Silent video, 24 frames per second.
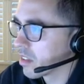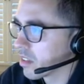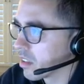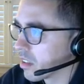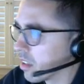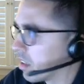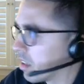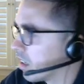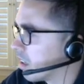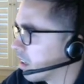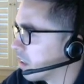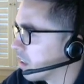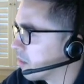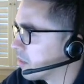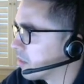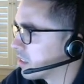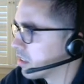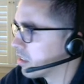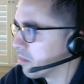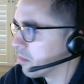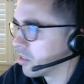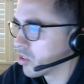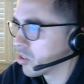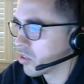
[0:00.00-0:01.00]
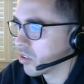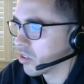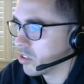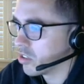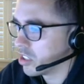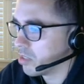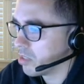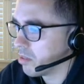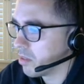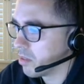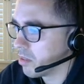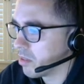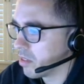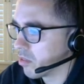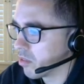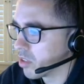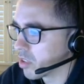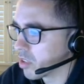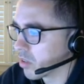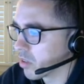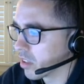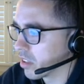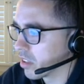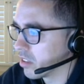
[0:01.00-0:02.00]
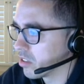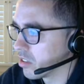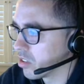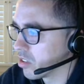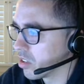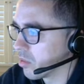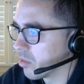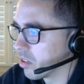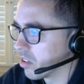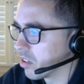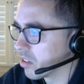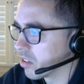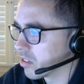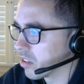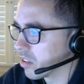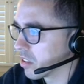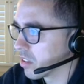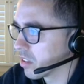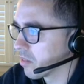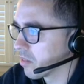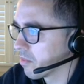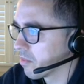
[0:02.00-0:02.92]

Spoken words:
And let me show you a GPP really quickly to show you what it looks like.